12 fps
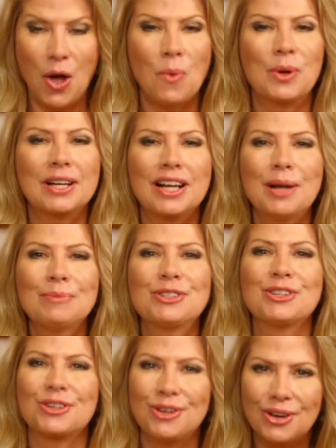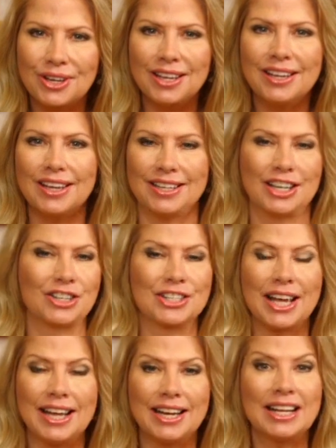When it comes to cooking and
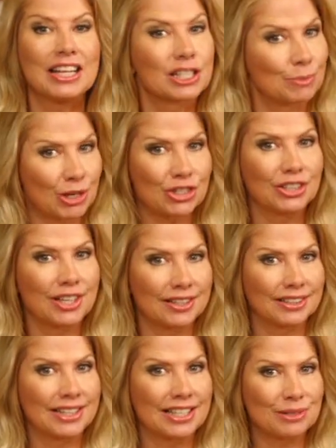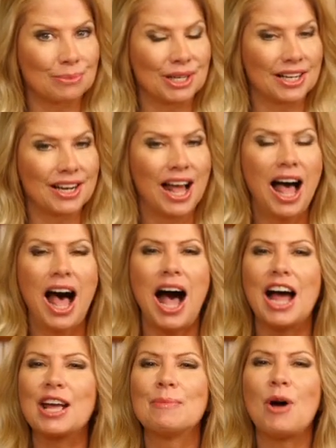entertaining, especially at the last minute,
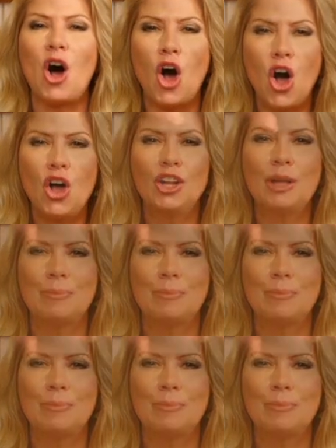I am all